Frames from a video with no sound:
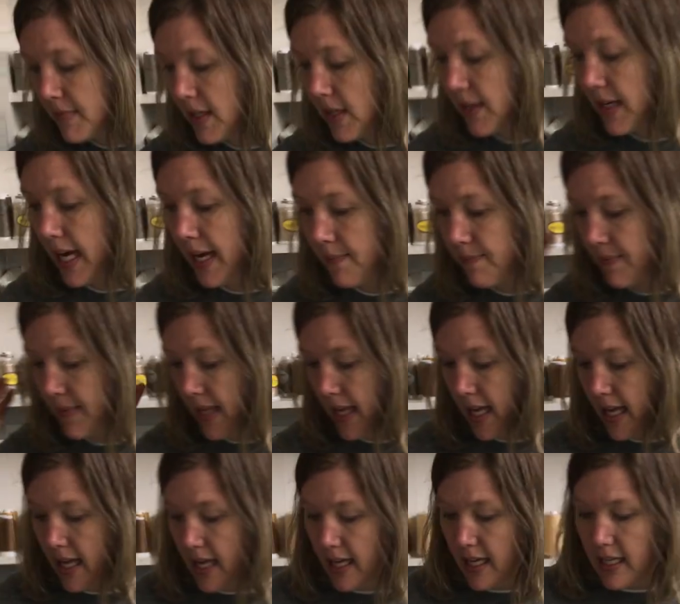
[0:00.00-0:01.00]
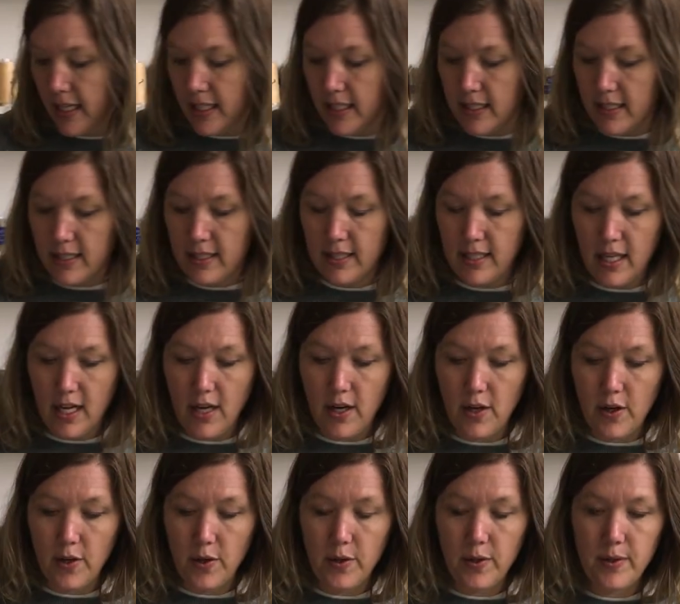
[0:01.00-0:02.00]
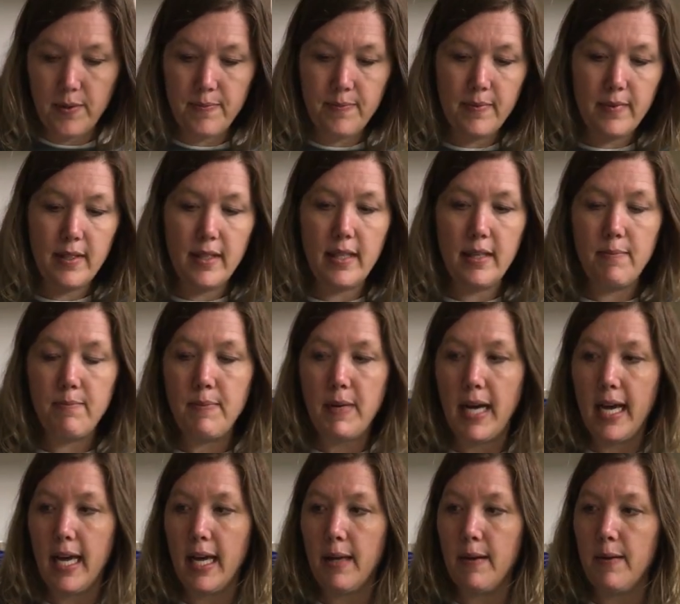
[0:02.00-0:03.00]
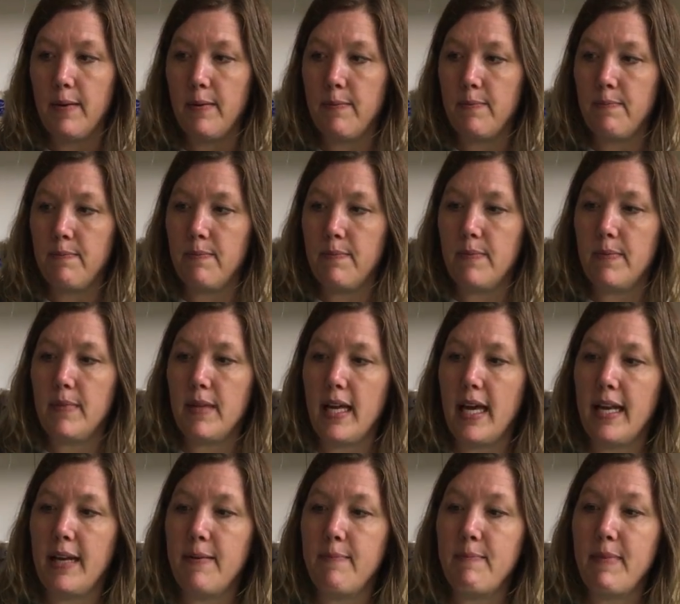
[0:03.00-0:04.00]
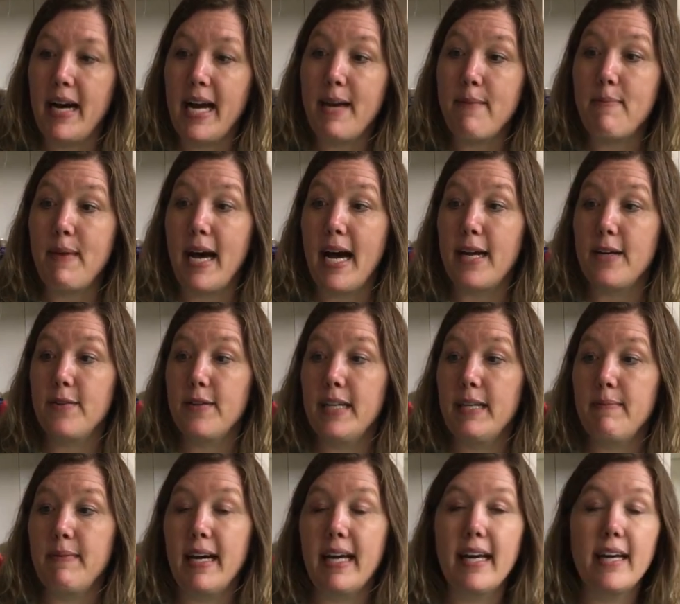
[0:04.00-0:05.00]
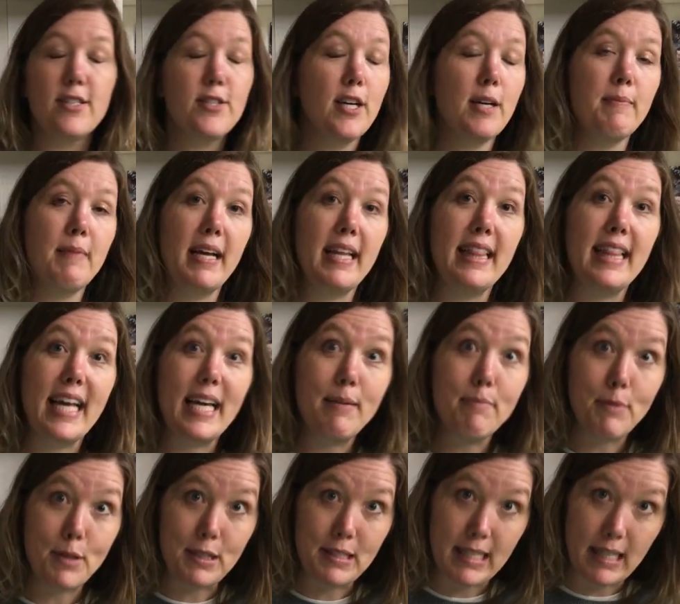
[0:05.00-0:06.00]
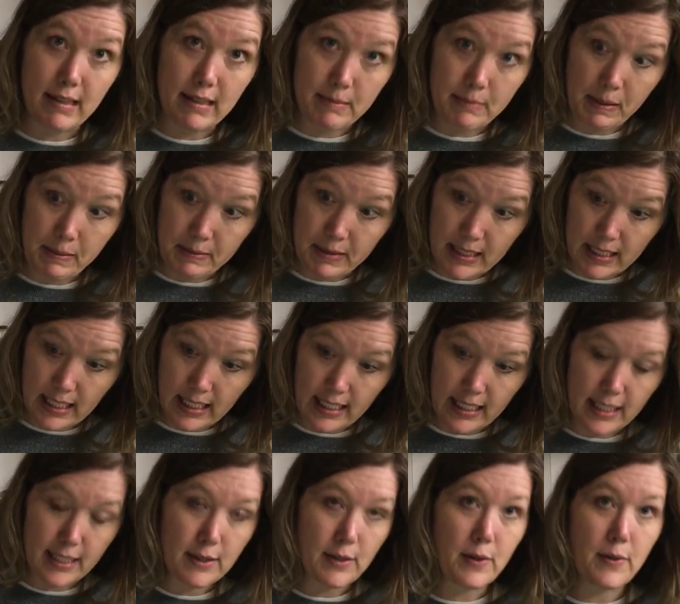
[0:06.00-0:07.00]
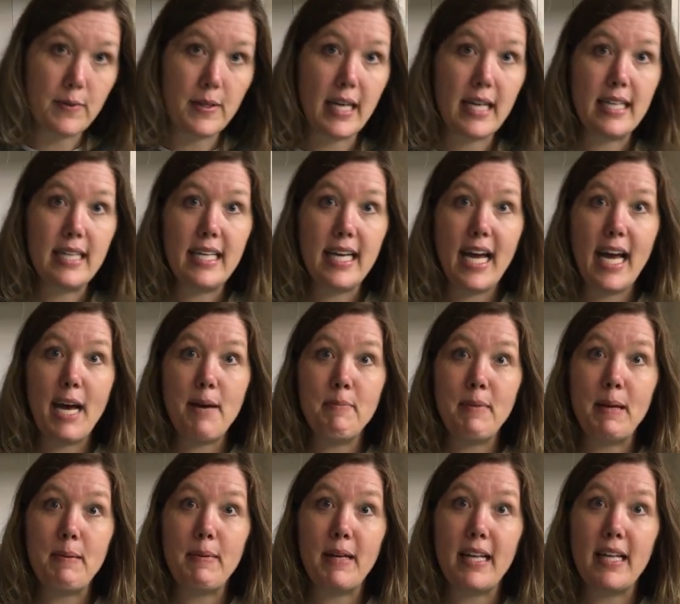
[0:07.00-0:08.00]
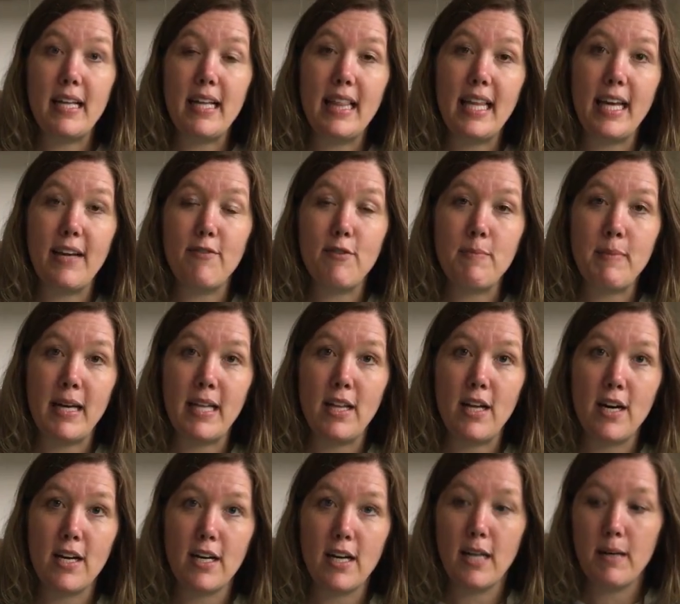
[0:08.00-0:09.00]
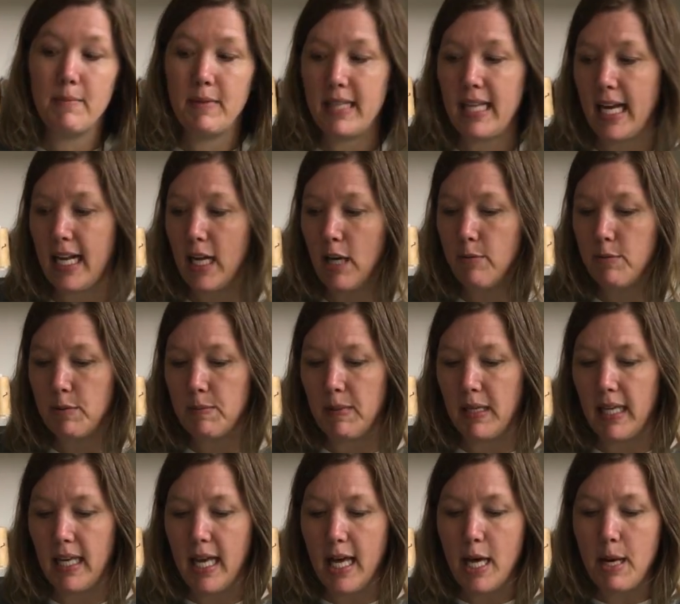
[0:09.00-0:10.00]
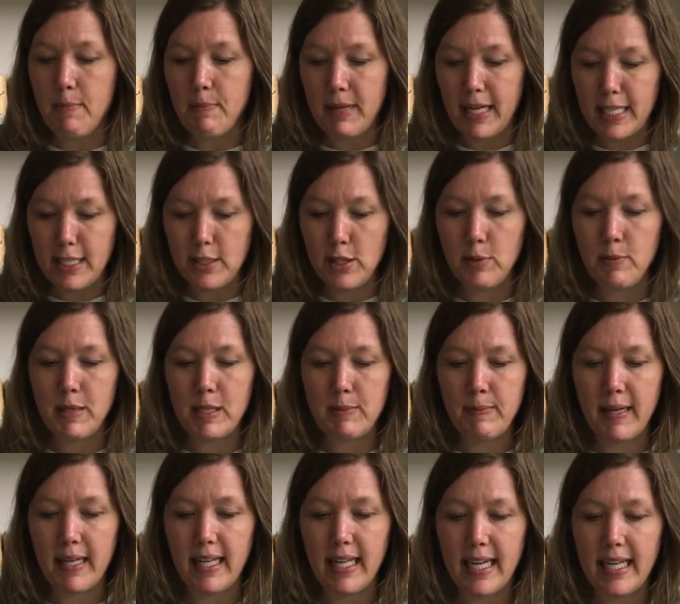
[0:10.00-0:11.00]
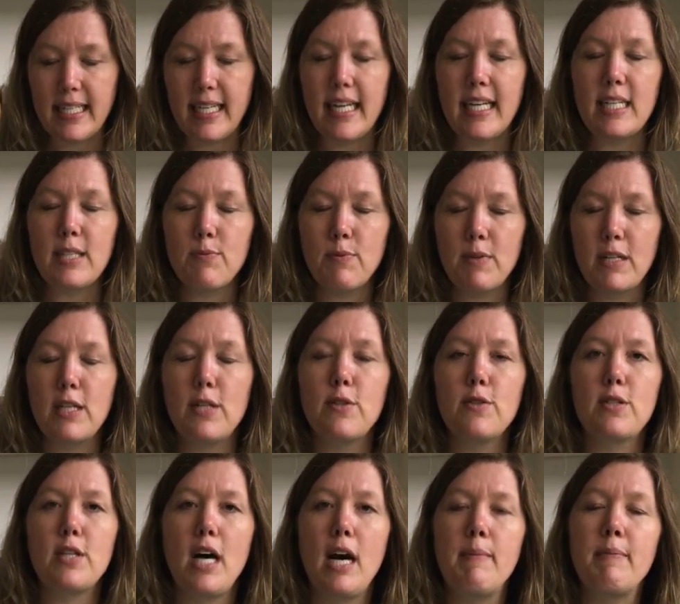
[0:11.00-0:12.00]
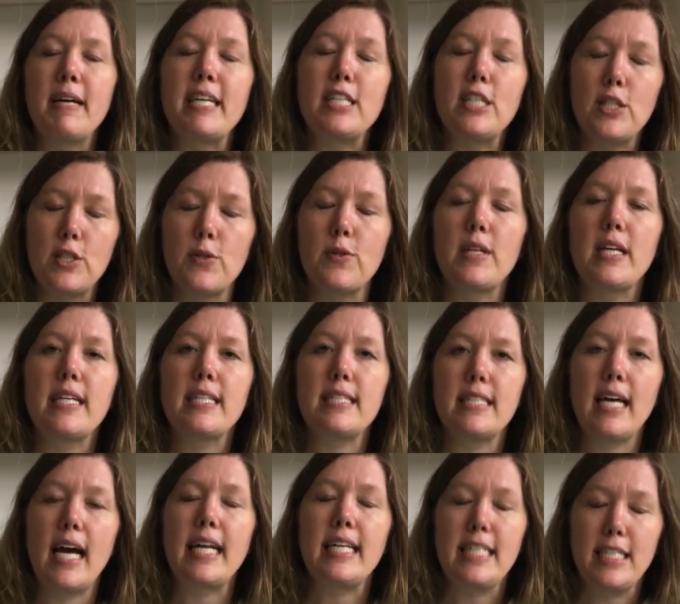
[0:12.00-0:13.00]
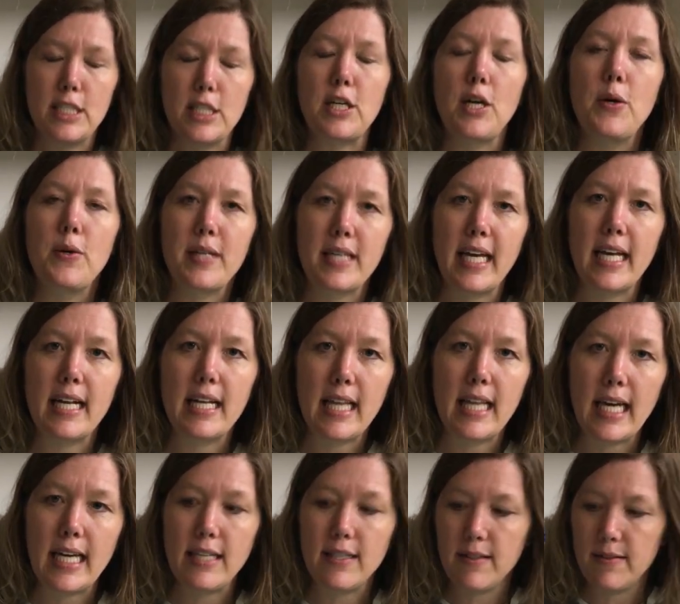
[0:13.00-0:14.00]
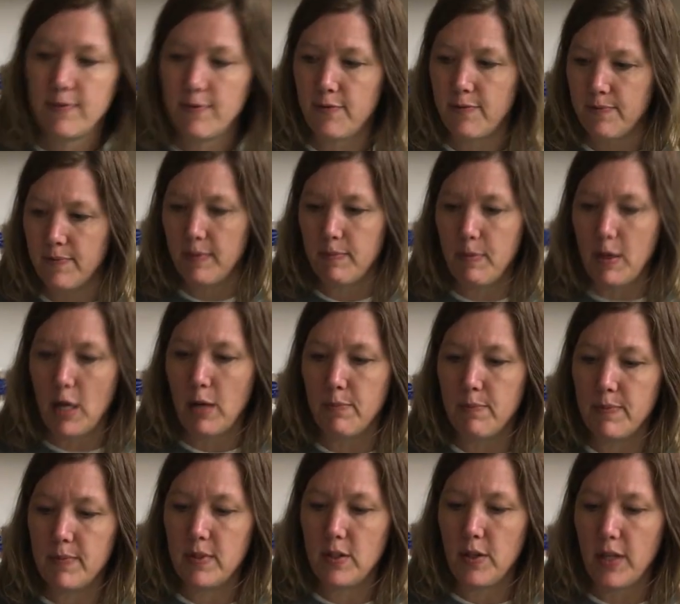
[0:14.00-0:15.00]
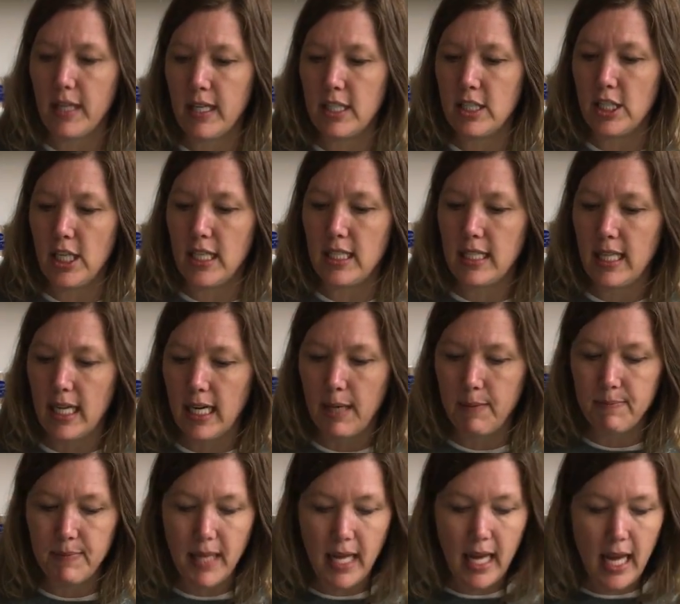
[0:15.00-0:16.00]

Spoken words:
Okay, so my light burnt out on my machine. So luckily I have my big light for my long arm and that helps me. But I do miss my light and it's one of those on my to-do list. I need to go and get a light bulb so I can change that up.